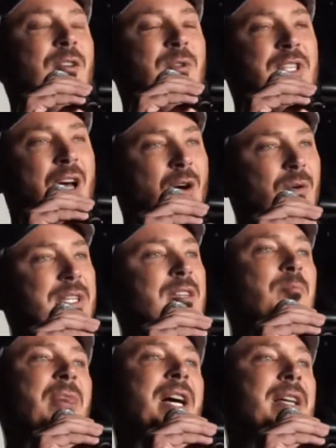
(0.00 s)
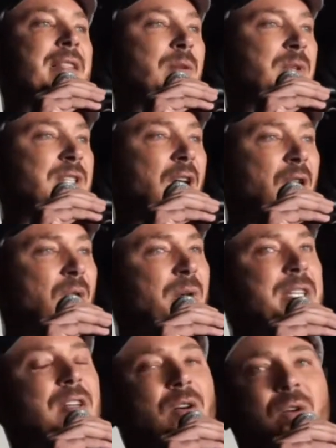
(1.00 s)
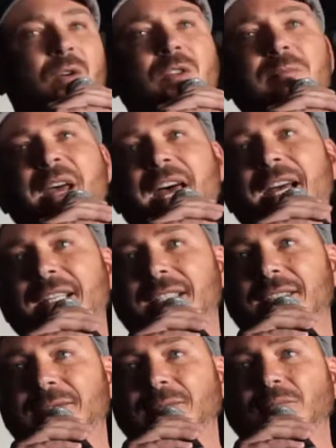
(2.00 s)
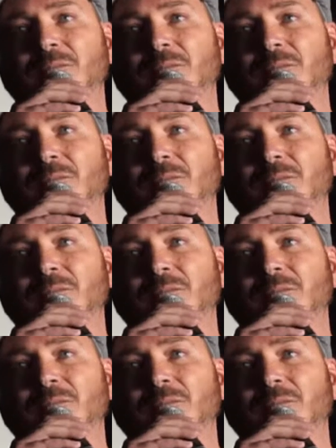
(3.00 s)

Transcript: there was always a but, there was always a holdback.